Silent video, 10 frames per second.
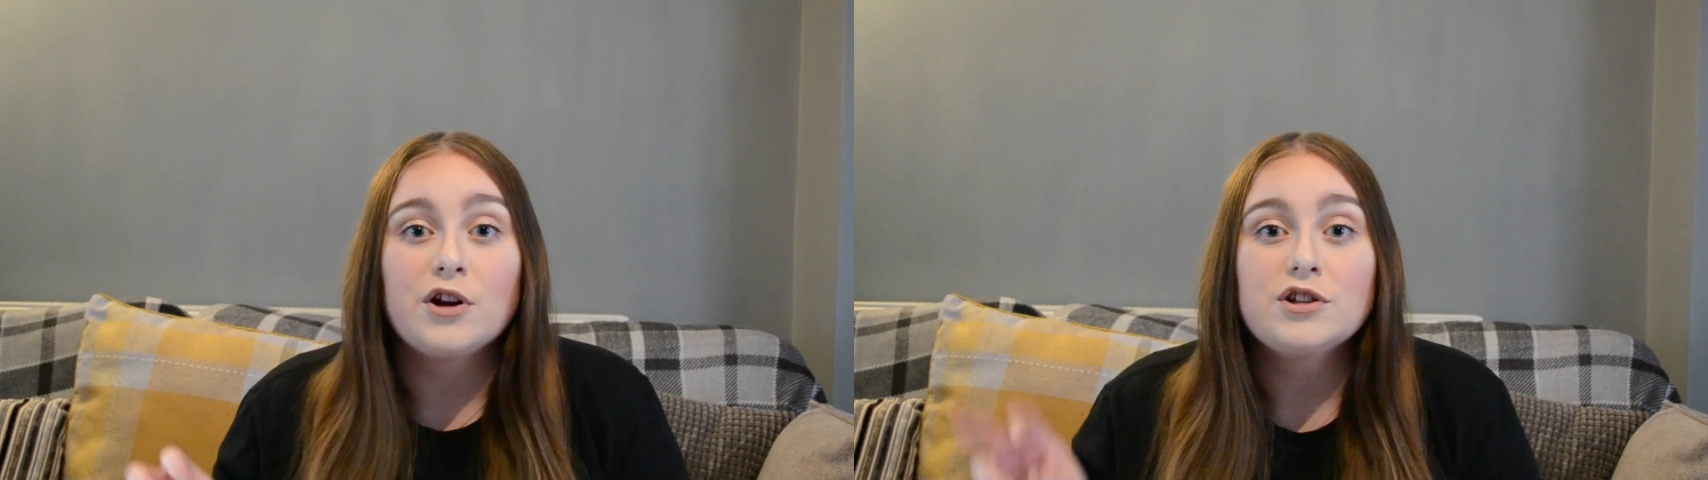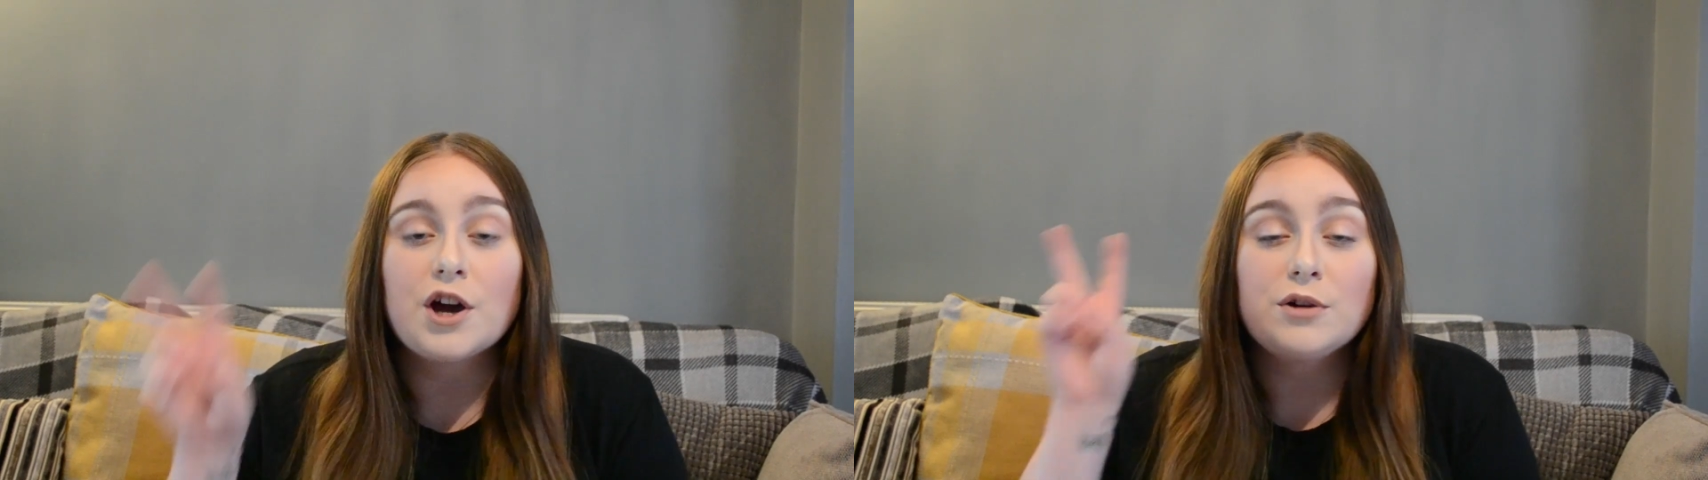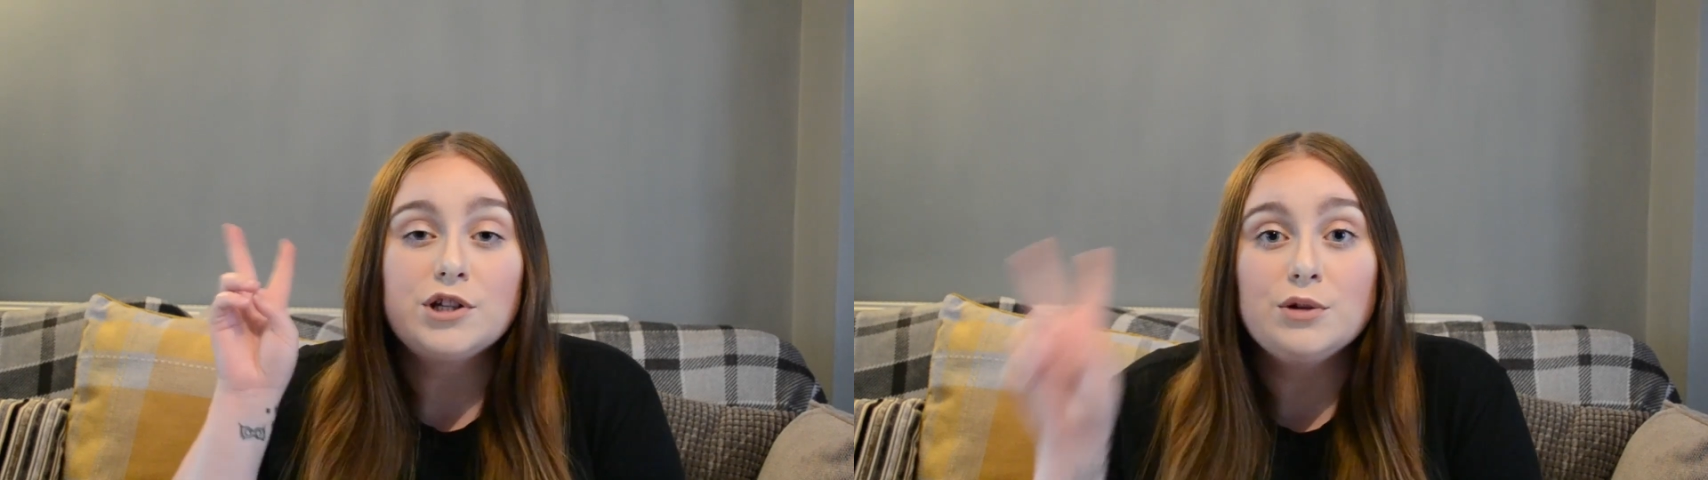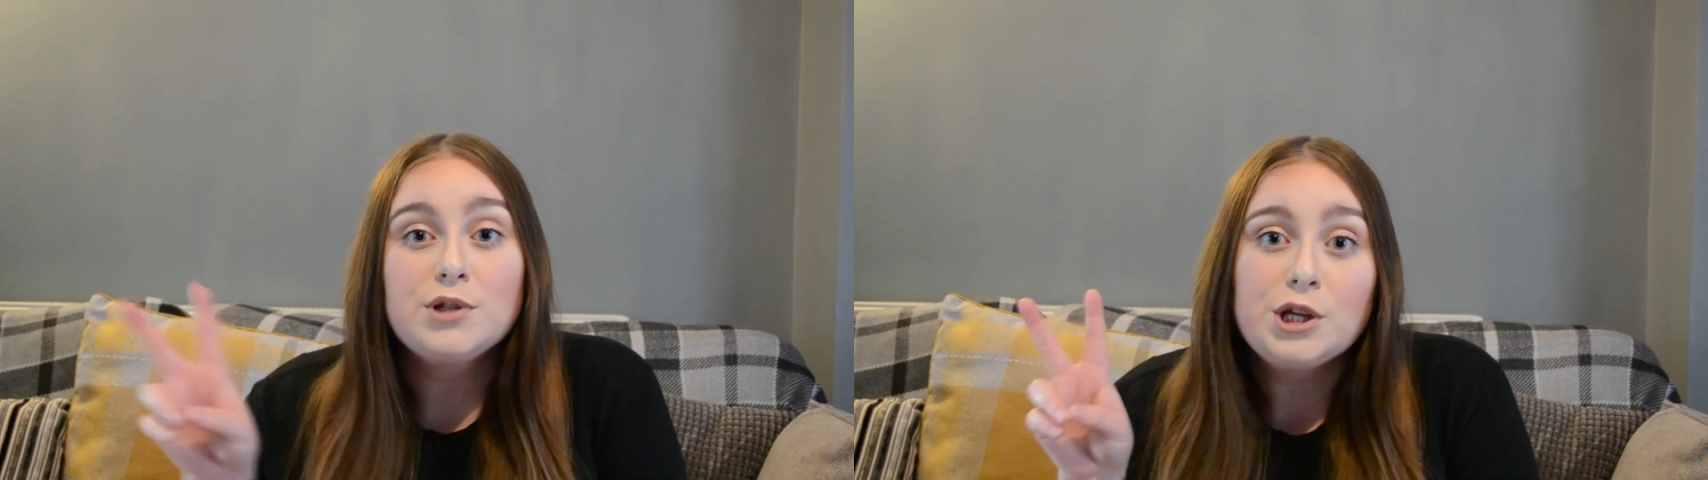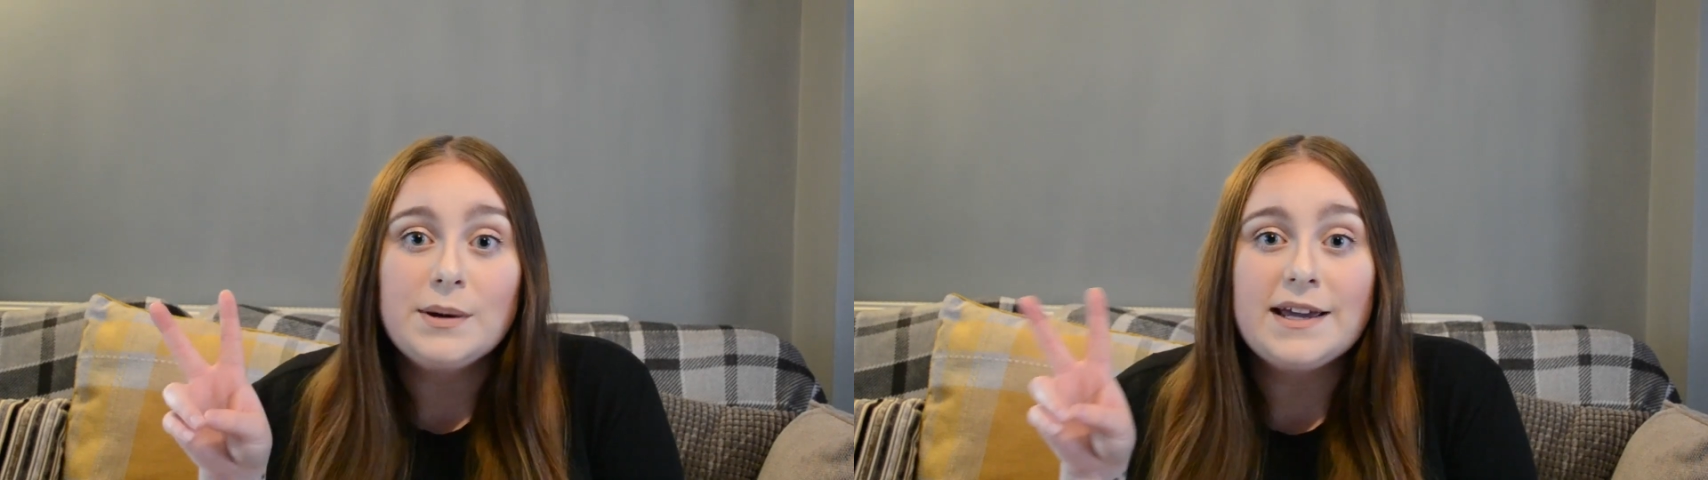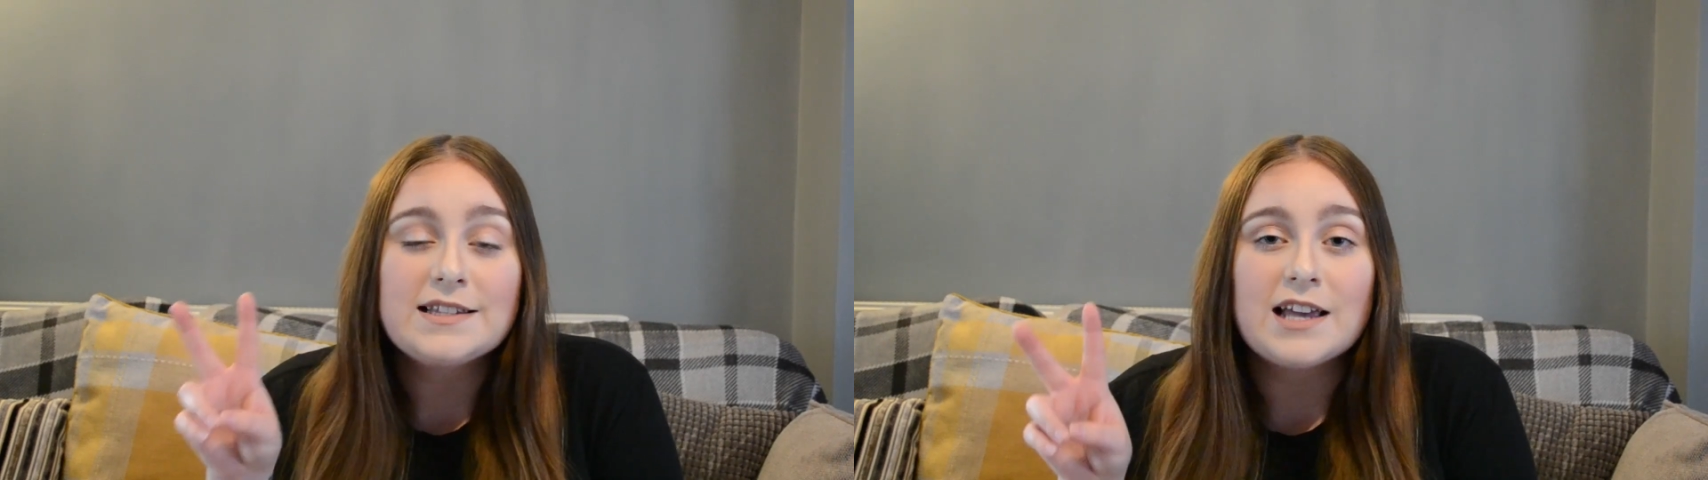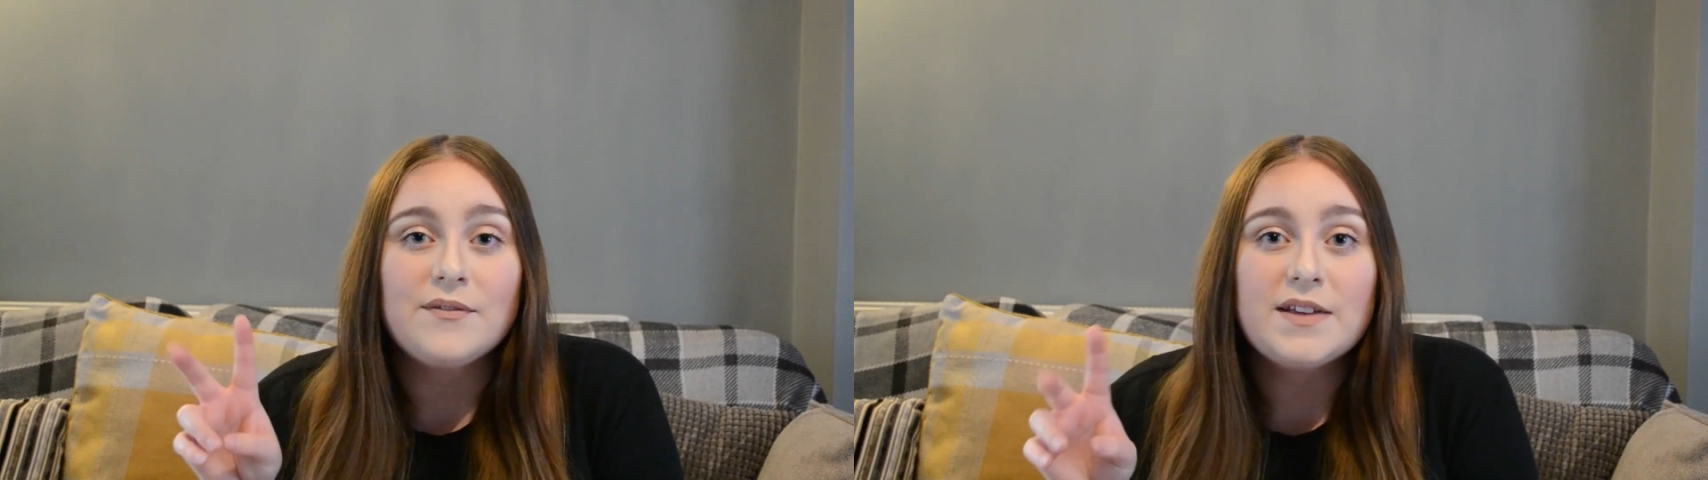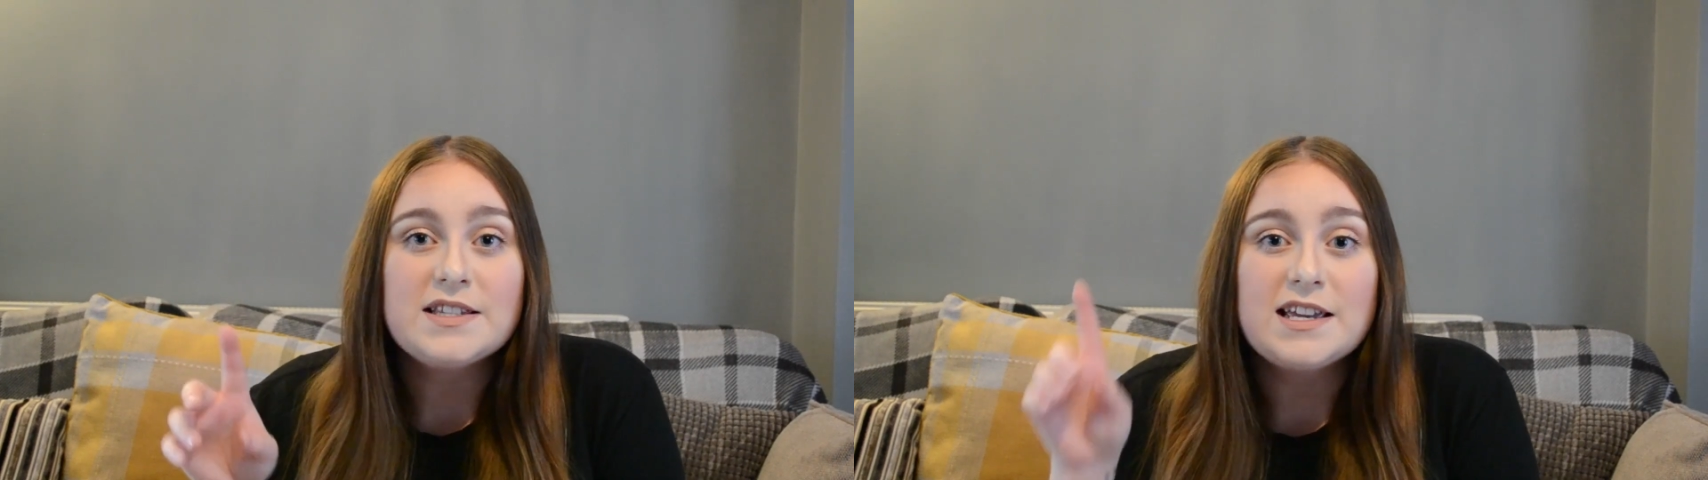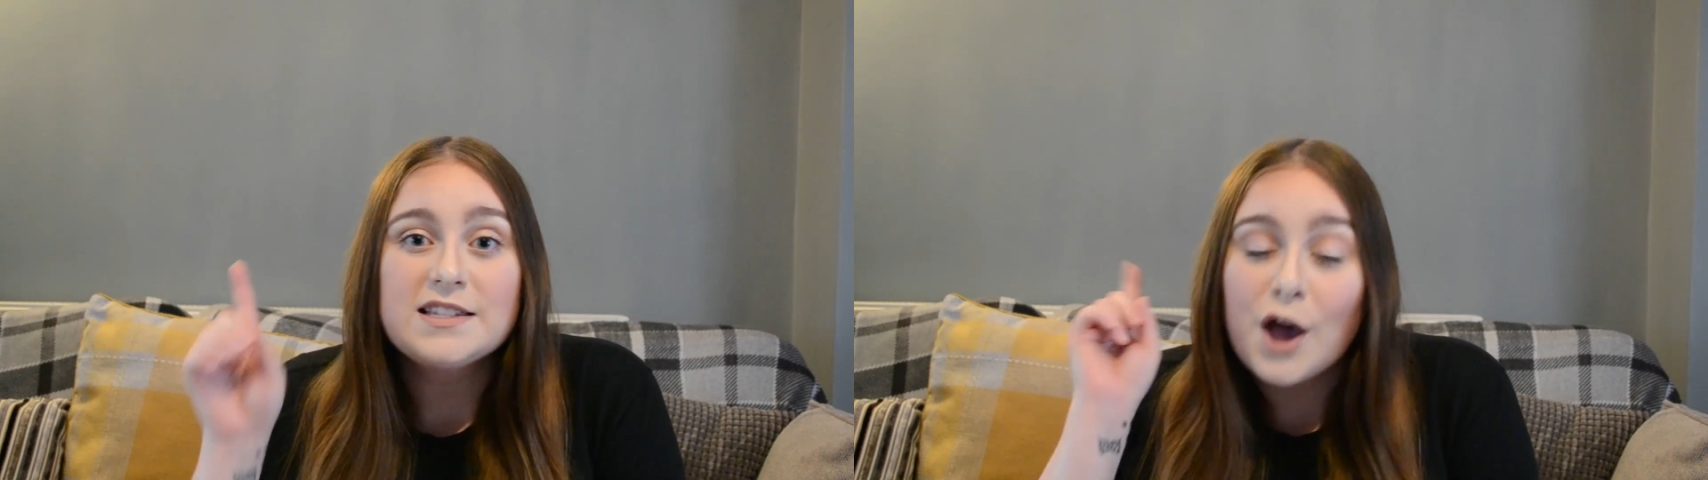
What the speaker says: go to 2 insight visits,